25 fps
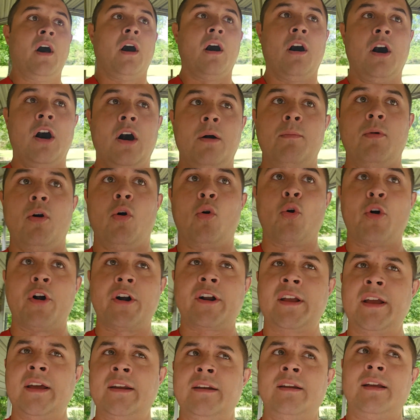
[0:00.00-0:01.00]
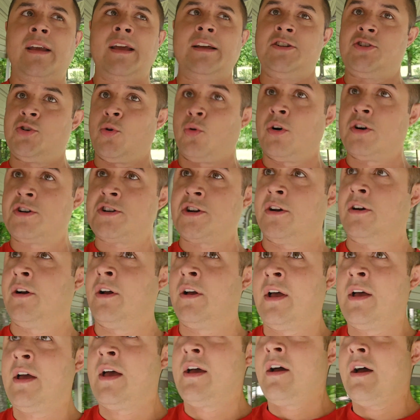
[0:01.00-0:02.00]
Oregon and Georgia
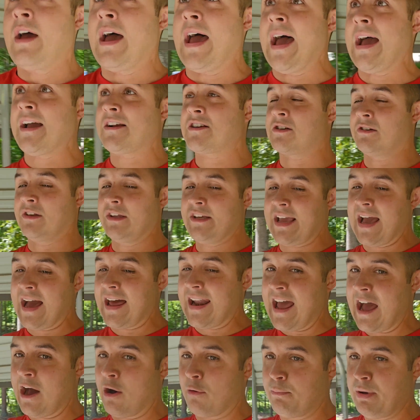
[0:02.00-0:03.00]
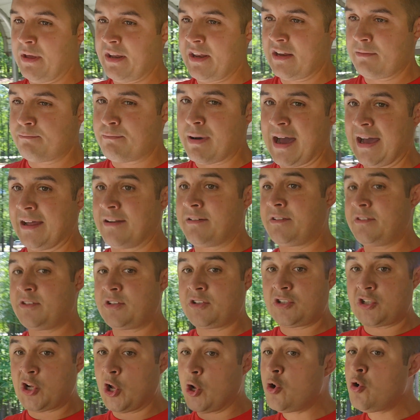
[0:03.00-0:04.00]
actually got outbidded by
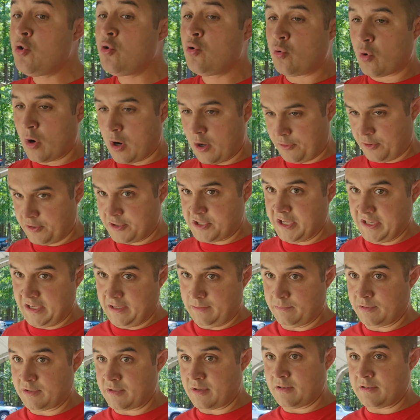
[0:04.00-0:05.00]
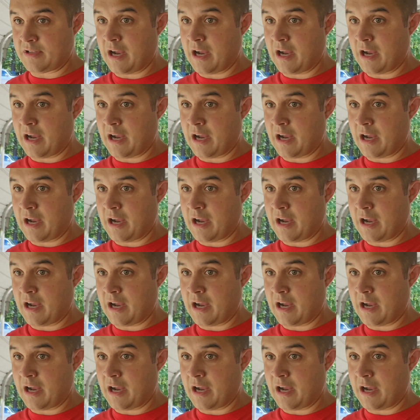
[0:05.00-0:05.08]
2 other teams.